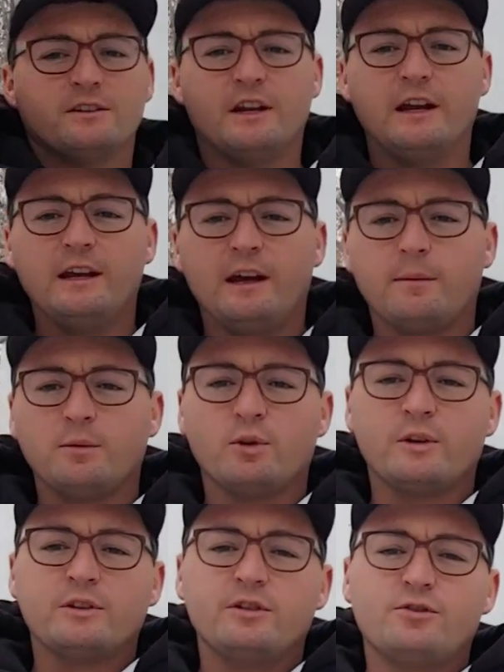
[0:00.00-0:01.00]
Today I'm
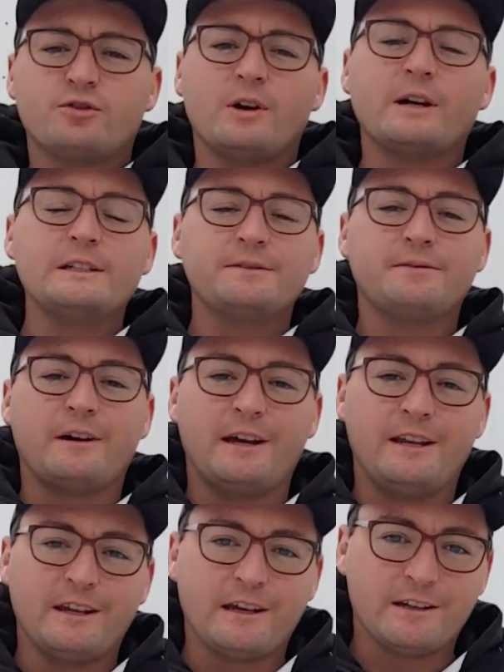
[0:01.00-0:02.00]
going to try to
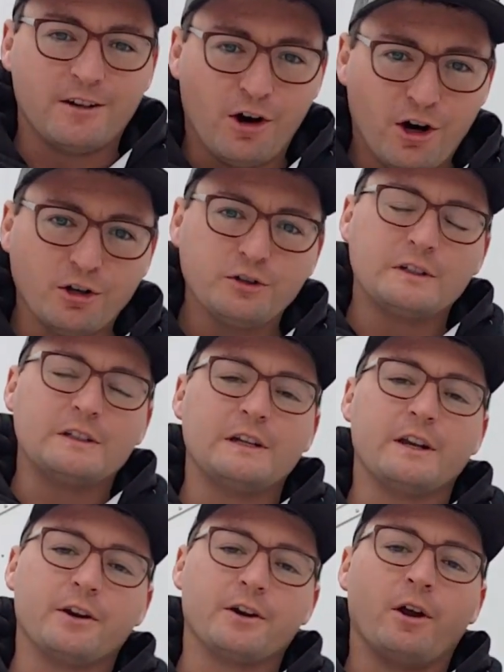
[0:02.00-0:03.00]
find an
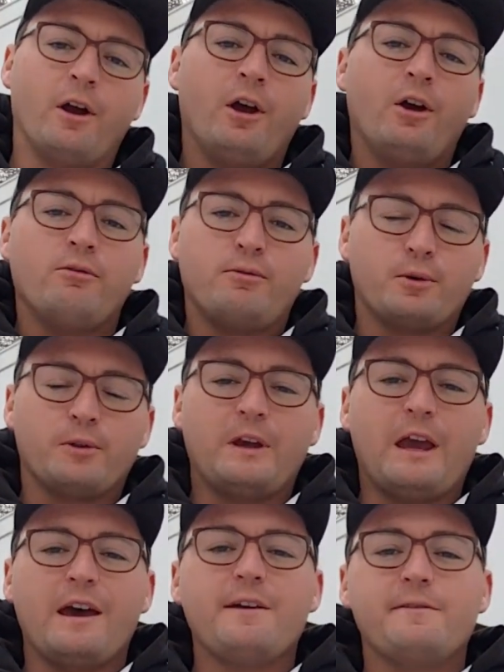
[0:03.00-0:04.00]
alternator for
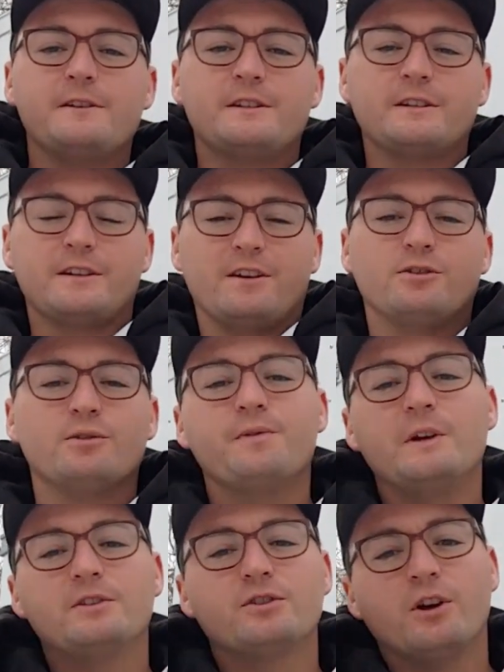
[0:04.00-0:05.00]
the F600
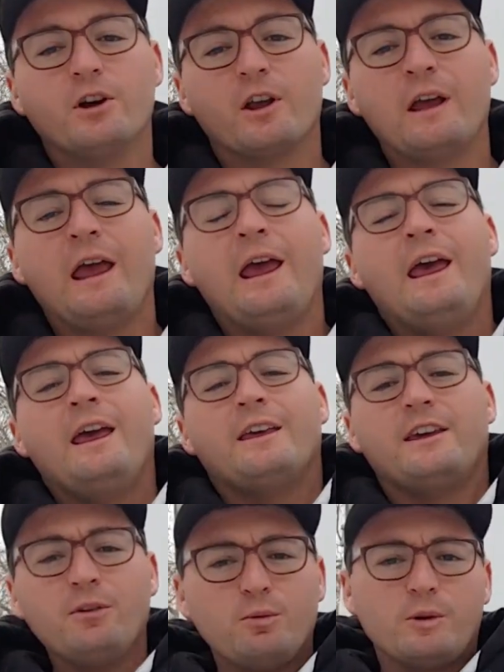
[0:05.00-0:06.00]
Feed Truck,
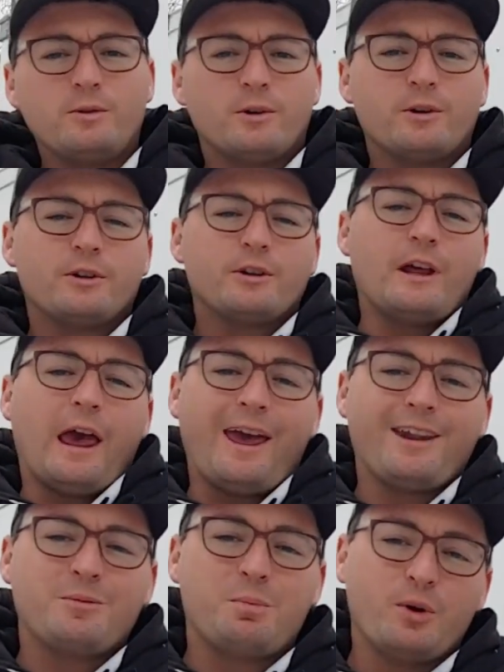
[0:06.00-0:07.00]
get one ordered,
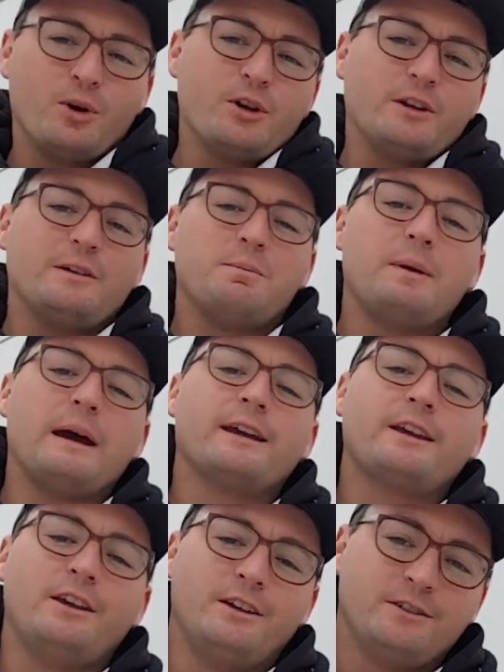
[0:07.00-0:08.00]
and put it
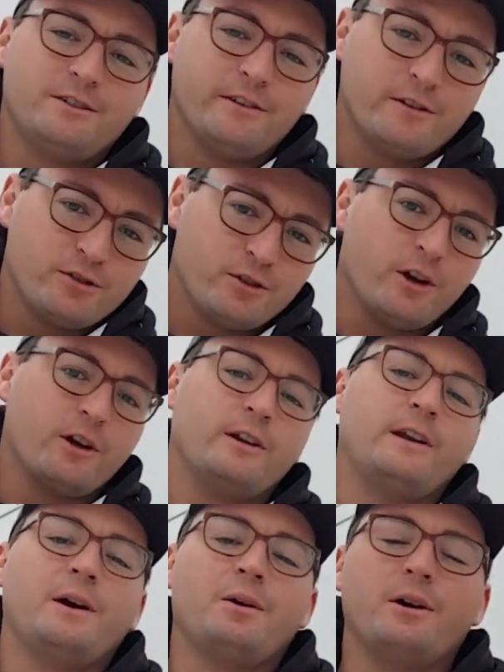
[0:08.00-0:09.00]
back into the truck.
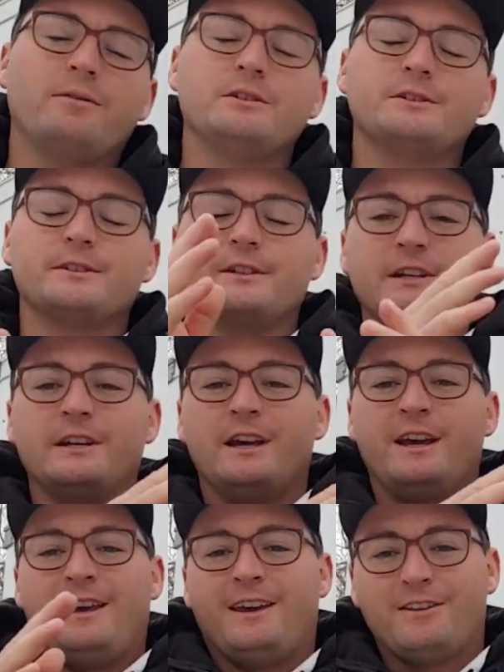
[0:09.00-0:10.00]
Now obviously
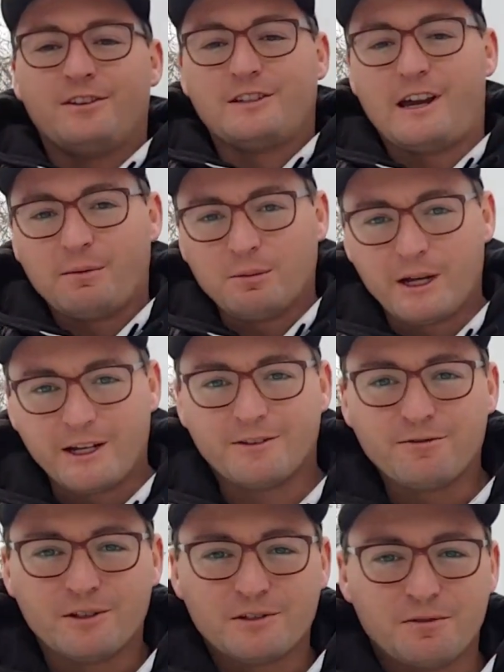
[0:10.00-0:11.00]
the timeline
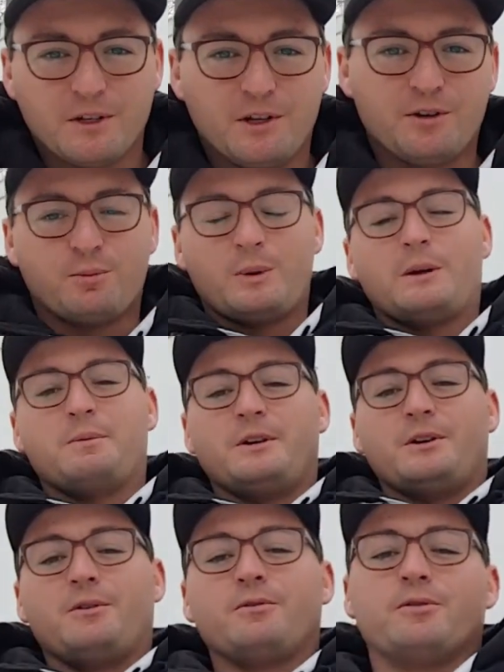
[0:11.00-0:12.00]
of this video may
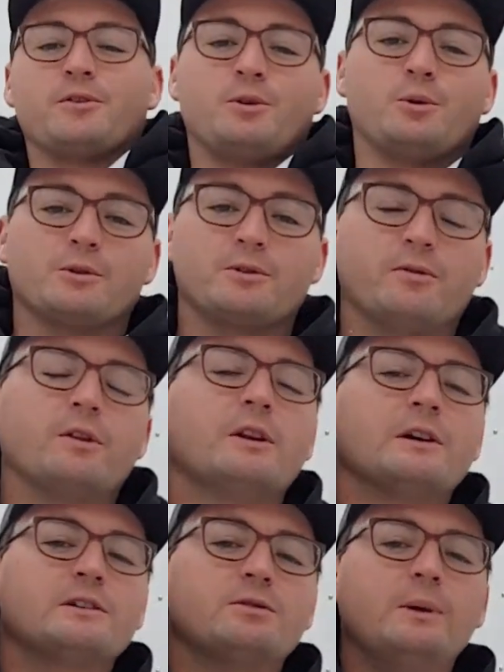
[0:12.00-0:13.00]
be over the course of the
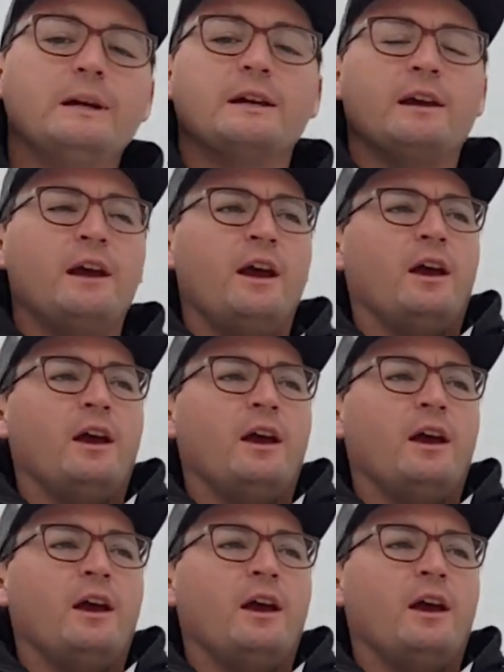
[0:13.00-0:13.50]
next week,